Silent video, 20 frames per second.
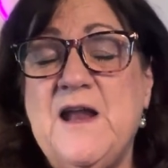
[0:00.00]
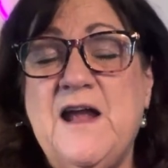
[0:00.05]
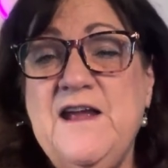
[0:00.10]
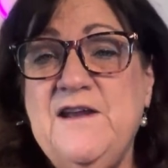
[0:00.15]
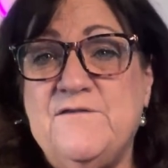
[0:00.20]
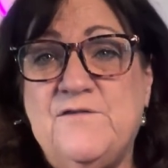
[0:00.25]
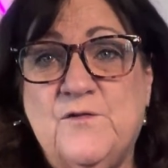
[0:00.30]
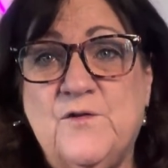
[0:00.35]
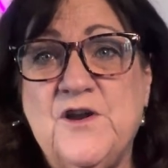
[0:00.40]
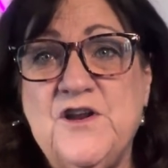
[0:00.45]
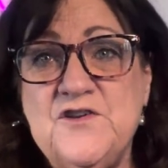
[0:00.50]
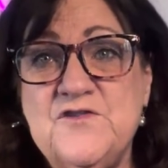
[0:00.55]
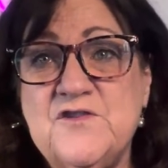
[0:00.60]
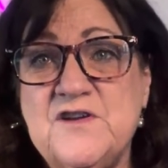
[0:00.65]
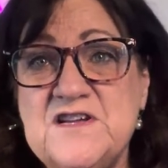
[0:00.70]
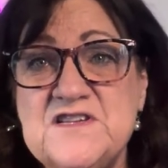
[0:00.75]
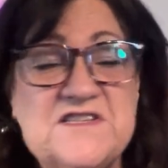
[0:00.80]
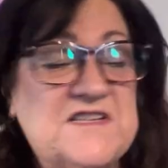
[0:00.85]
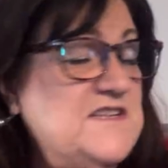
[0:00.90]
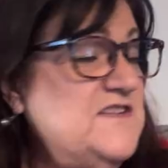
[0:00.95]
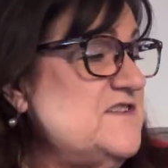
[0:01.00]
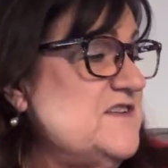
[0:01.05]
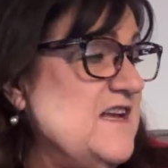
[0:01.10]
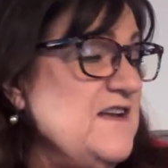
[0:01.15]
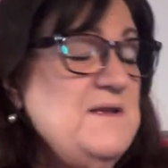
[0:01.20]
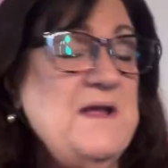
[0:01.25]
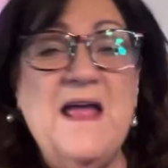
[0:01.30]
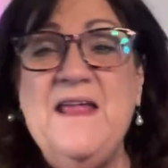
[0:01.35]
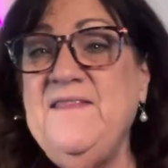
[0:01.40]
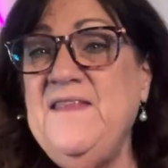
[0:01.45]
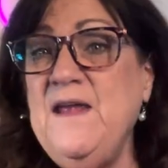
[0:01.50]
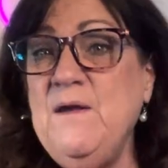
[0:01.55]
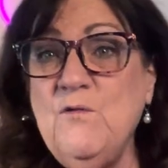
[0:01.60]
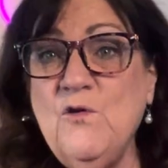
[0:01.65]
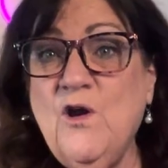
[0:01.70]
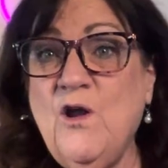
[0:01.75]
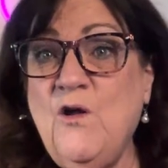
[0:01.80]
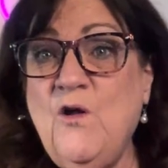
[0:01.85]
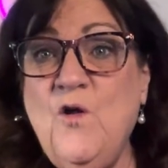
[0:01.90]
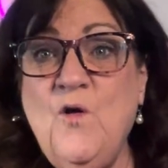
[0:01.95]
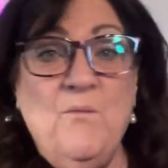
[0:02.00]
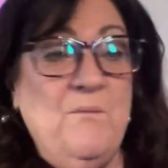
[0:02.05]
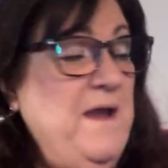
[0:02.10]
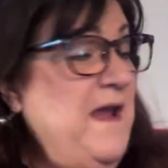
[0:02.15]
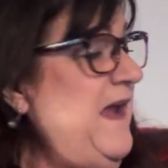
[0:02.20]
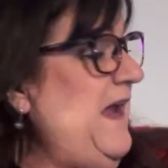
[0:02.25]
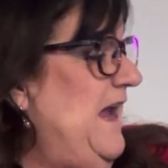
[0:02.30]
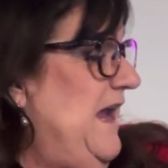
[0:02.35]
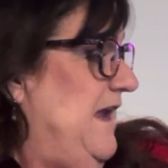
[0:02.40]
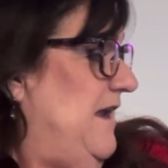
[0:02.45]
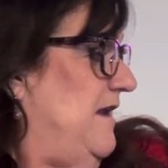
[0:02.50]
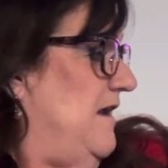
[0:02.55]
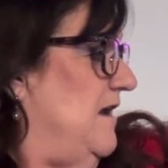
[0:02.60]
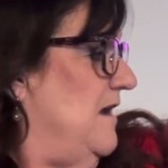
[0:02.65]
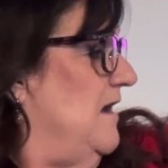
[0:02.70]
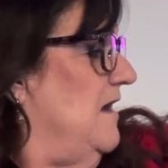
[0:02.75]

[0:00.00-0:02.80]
I had 40 dresses, and they were all homemade.